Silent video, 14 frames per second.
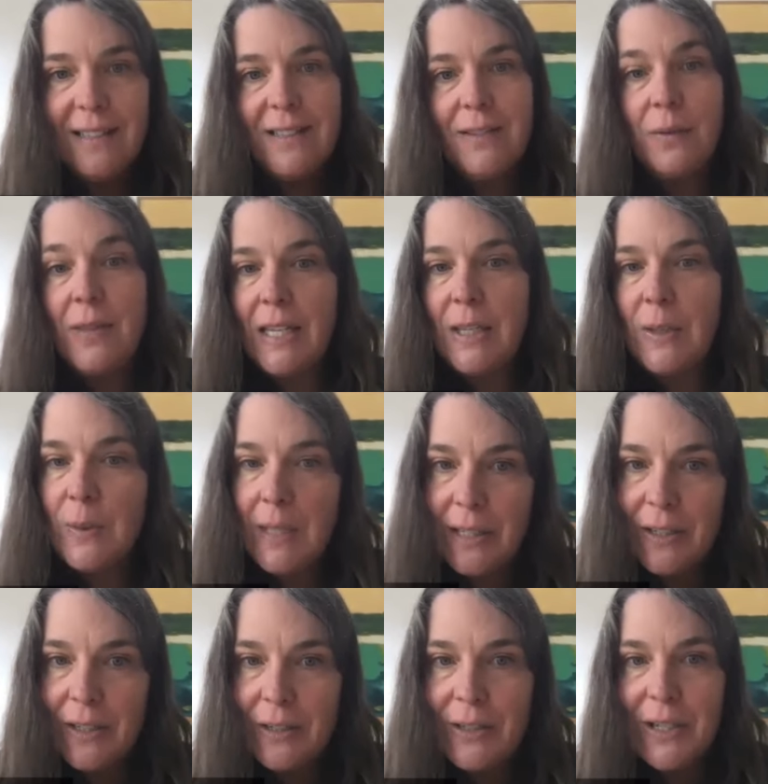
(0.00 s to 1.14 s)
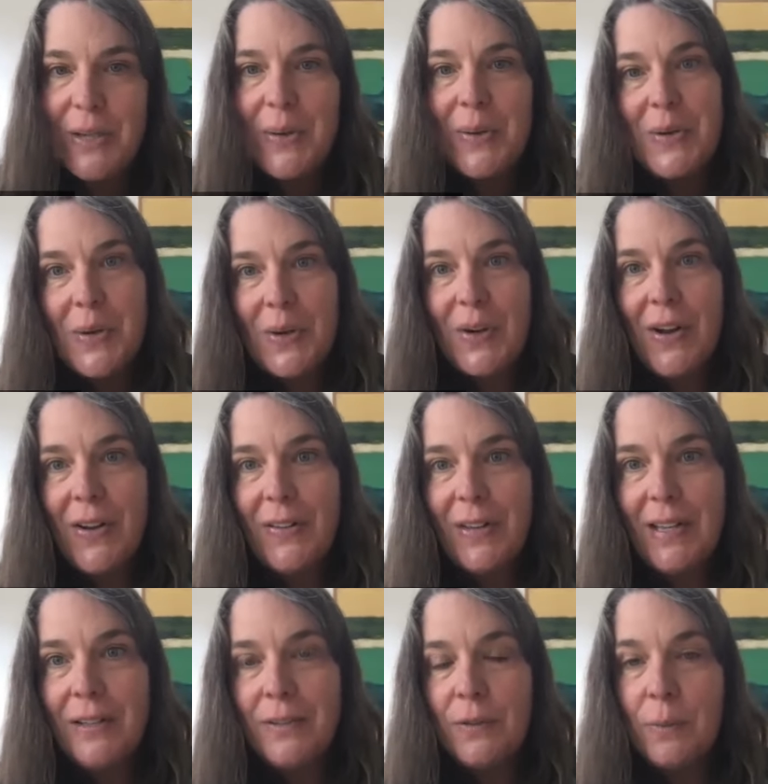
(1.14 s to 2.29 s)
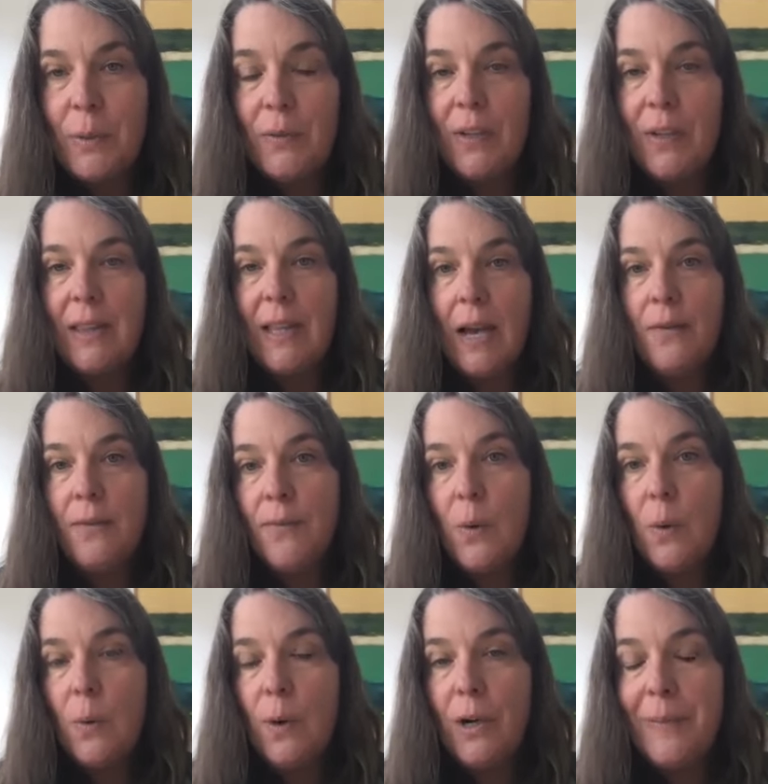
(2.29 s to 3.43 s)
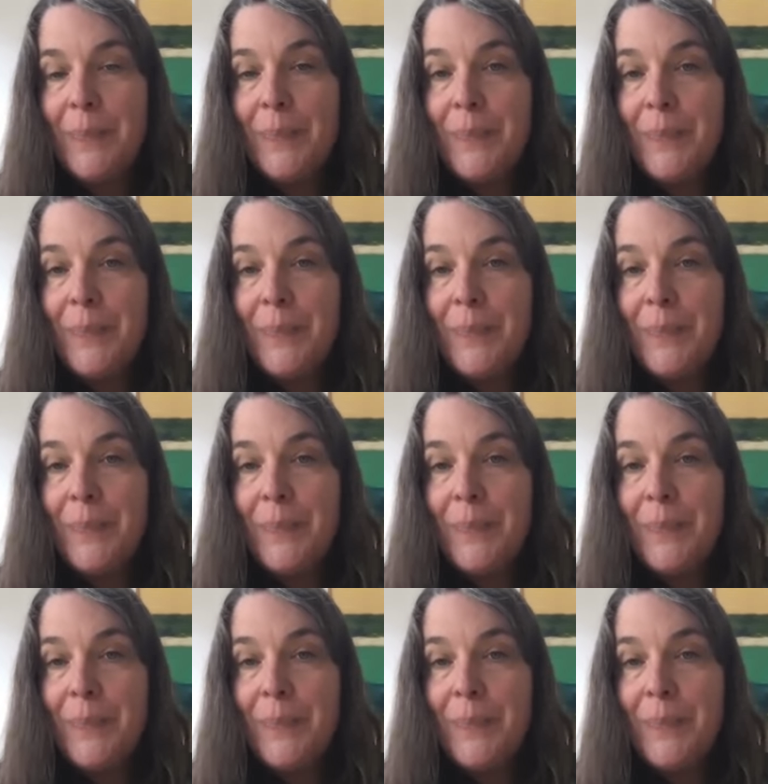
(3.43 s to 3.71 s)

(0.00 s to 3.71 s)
So thank you, Senator, to you and your colleagues for moving that forward.